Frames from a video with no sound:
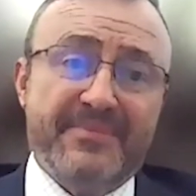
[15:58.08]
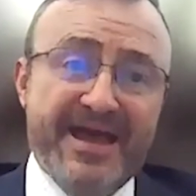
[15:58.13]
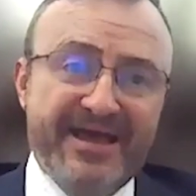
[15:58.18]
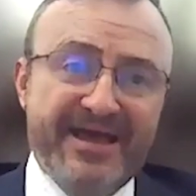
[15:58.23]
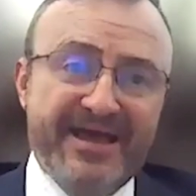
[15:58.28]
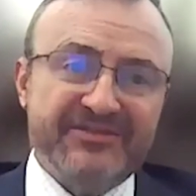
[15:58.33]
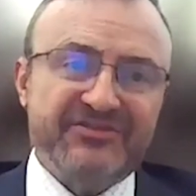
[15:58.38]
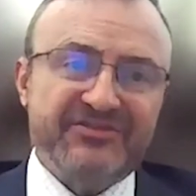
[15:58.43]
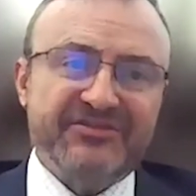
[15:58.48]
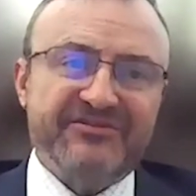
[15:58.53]

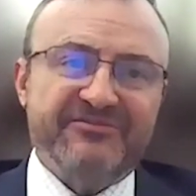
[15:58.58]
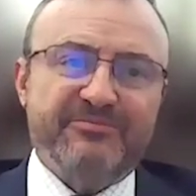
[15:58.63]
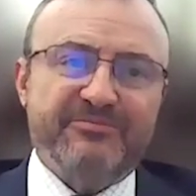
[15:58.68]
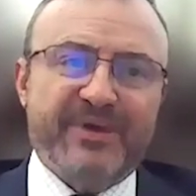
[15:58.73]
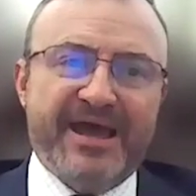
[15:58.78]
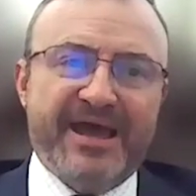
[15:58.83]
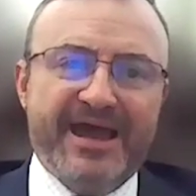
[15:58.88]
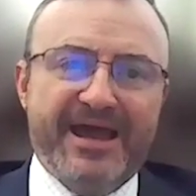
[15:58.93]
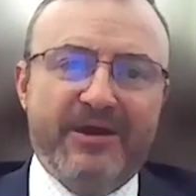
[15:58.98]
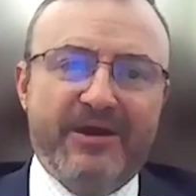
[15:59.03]

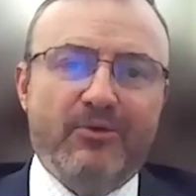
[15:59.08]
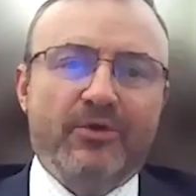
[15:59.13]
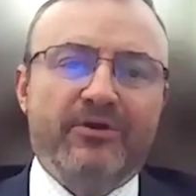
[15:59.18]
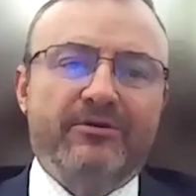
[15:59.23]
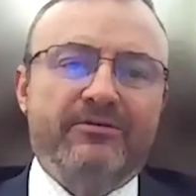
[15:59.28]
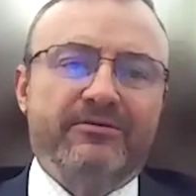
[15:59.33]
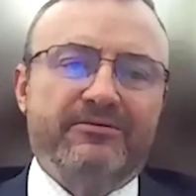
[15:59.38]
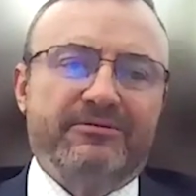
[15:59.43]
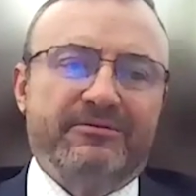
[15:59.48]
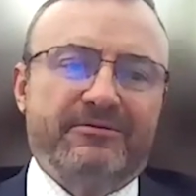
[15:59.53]
massive
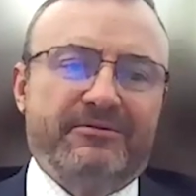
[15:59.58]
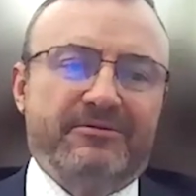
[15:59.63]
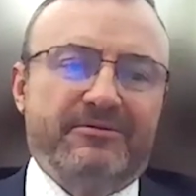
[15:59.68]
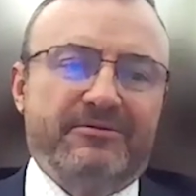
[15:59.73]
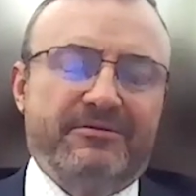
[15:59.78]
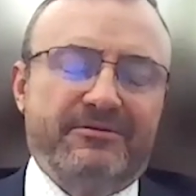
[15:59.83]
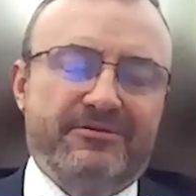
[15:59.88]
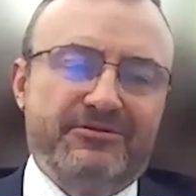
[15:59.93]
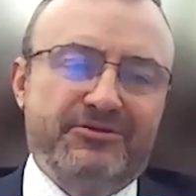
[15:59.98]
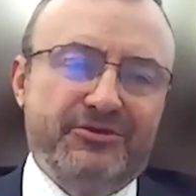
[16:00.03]
power
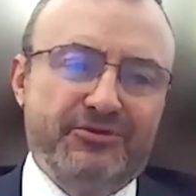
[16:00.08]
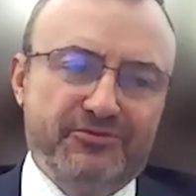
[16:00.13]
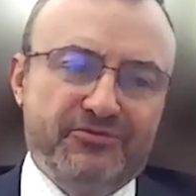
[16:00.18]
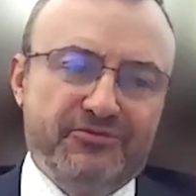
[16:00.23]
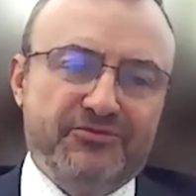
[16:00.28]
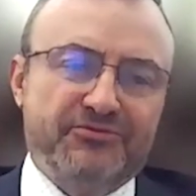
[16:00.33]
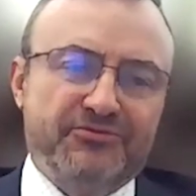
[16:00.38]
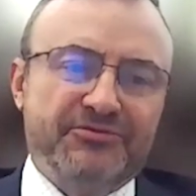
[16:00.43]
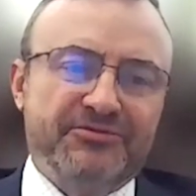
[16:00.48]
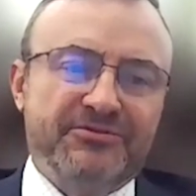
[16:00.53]

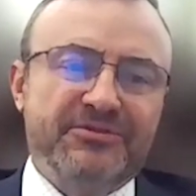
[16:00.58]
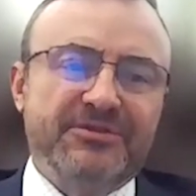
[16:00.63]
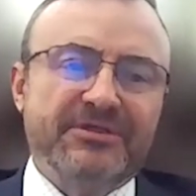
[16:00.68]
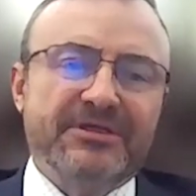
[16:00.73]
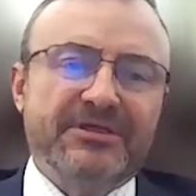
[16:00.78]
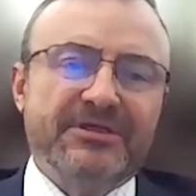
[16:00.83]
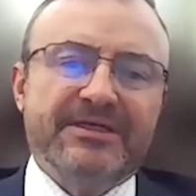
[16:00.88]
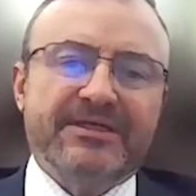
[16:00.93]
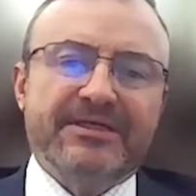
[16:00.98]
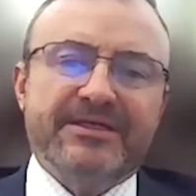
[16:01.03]
users.
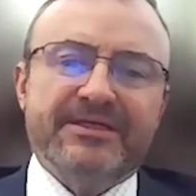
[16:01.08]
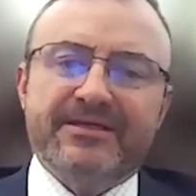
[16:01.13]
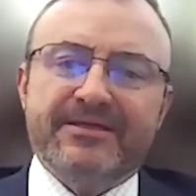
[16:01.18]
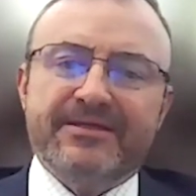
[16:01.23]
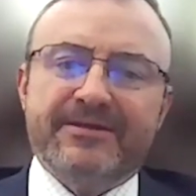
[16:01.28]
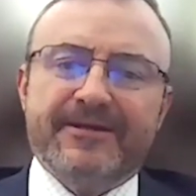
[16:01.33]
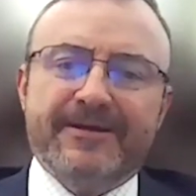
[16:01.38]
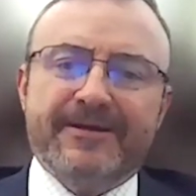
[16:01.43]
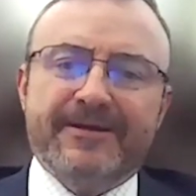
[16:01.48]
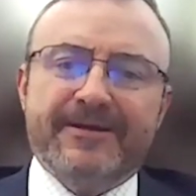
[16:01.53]

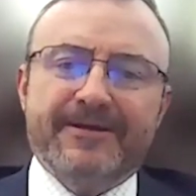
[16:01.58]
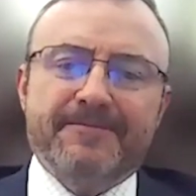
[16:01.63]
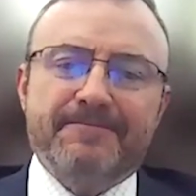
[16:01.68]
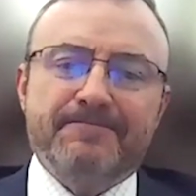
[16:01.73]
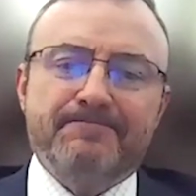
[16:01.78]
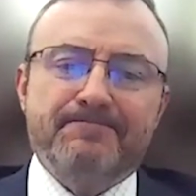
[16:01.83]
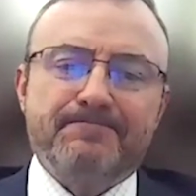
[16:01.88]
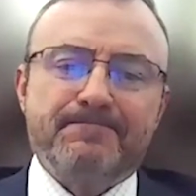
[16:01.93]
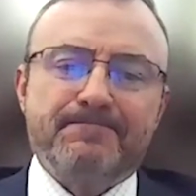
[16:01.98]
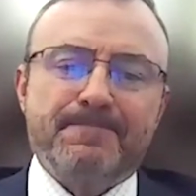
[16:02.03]

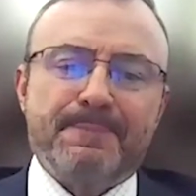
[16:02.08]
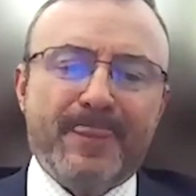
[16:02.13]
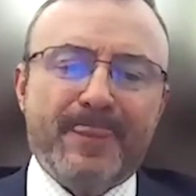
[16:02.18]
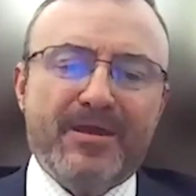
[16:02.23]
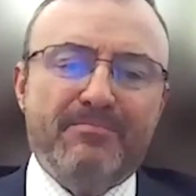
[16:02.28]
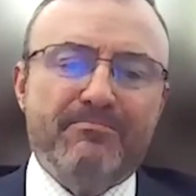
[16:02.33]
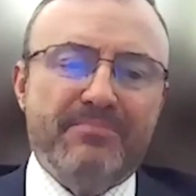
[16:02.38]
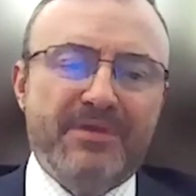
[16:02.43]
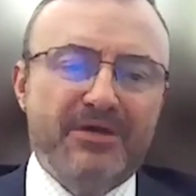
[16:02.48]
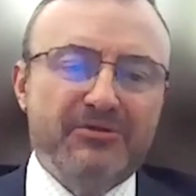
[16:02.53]
Um,
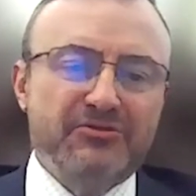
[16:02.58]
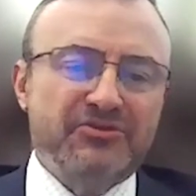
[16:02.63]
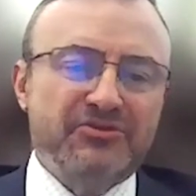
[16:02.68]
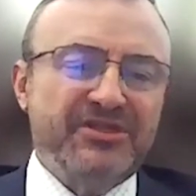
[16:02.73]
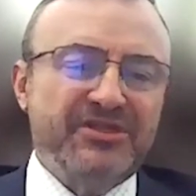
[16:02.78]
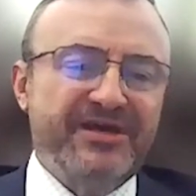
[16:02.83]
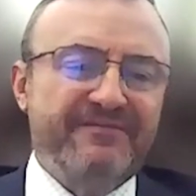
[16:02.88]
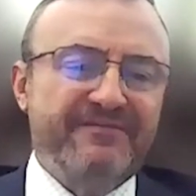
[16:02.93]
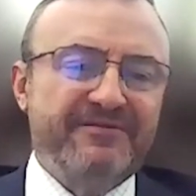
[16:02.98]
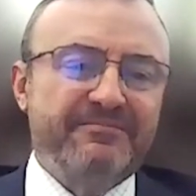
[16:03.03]

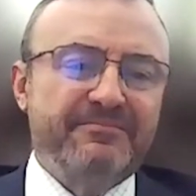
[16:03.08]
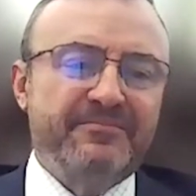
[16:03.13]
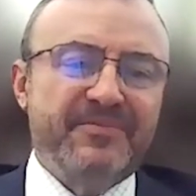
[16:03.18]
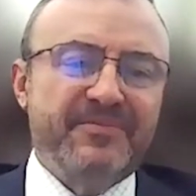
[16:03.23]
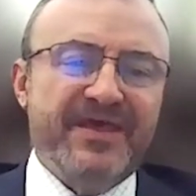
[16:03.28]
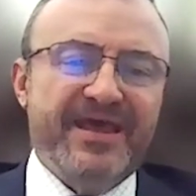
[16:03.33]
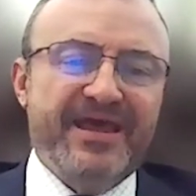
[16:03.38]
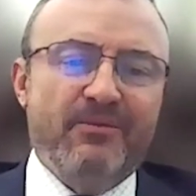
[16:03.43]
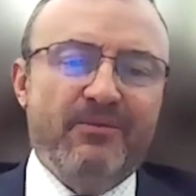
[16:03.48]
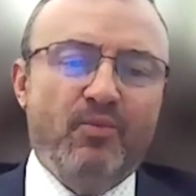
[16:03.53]
Most of
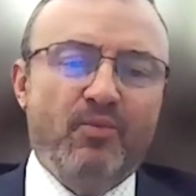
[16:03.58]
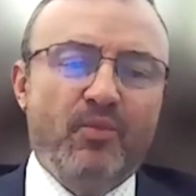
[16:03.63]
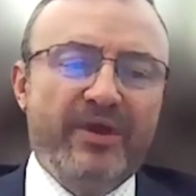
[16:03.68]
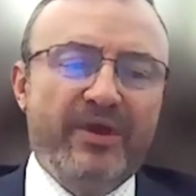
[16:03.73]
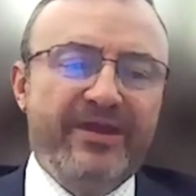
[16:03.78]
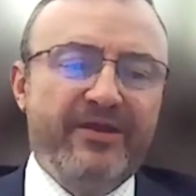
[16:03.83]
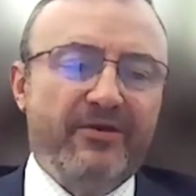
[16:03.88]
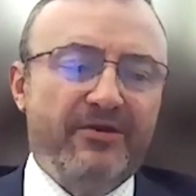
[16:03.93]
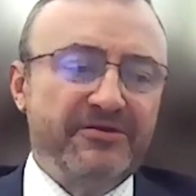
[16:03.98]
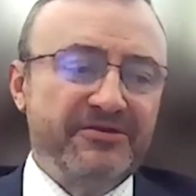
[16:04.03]
them that
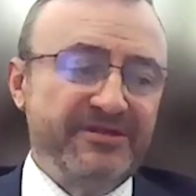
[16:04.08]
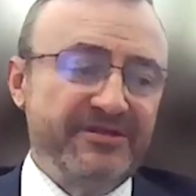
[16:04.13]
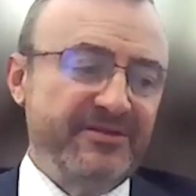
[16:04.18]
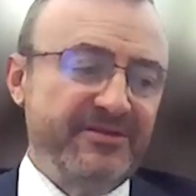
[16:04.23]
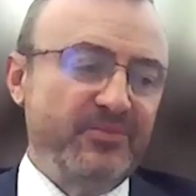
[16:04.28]
we are